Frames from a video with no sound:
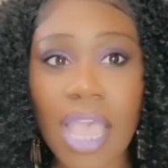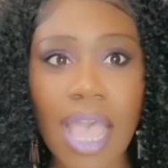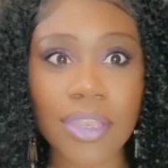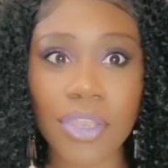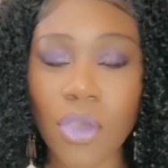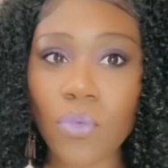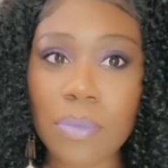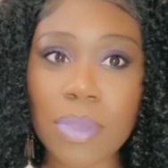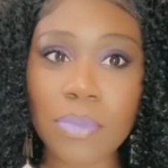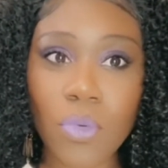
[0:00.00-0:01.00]
I don't
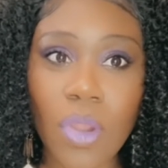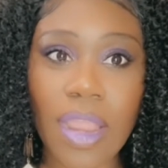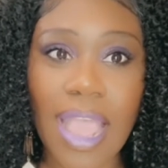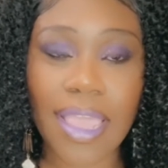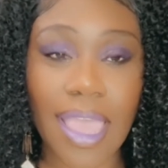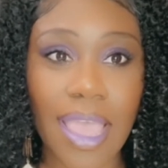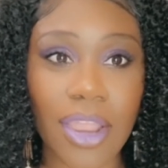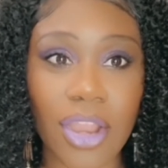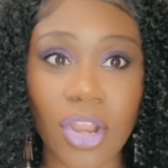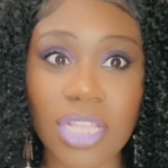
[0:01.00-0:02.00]
remember where I got
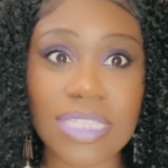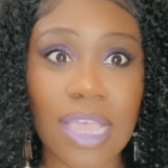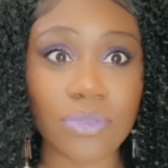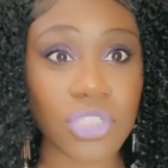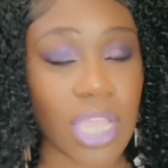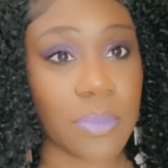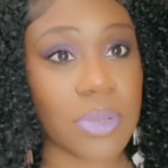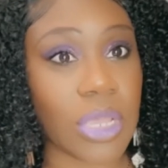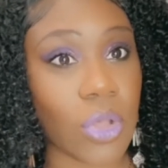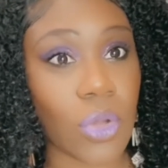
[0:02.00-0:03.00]
her because I was shopping
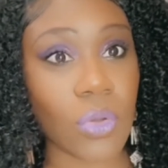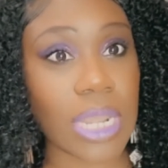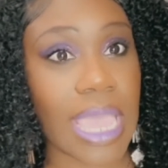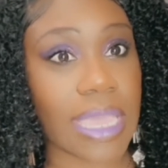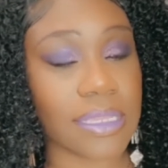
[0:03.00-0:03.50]
a whole lot,